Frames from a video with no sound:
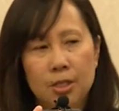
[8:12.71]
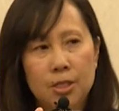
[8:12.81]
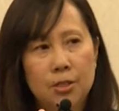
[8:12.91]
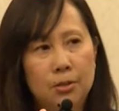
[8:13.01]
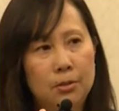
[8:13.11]

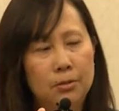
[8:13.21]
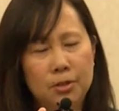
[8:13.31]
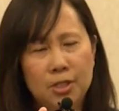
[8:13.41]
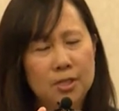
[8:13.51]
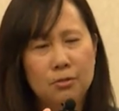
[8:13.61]

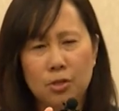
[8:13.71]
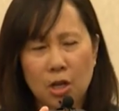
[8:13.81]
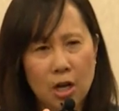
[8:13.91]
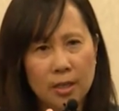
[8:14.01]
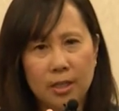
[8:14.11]
to, just through
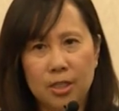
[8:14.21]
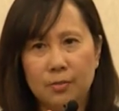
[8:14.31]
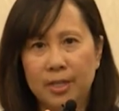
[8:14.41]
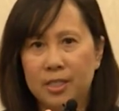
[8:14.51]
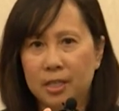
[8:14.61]
talking,
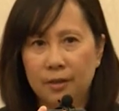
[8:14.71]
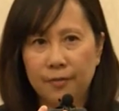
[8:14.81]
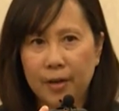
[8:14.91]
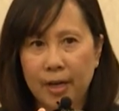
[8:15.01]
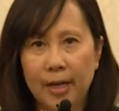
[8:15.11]
to
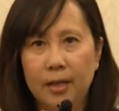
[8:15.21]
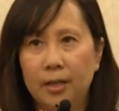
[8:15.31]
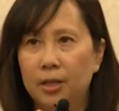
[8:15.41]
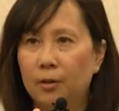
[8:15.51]
identify,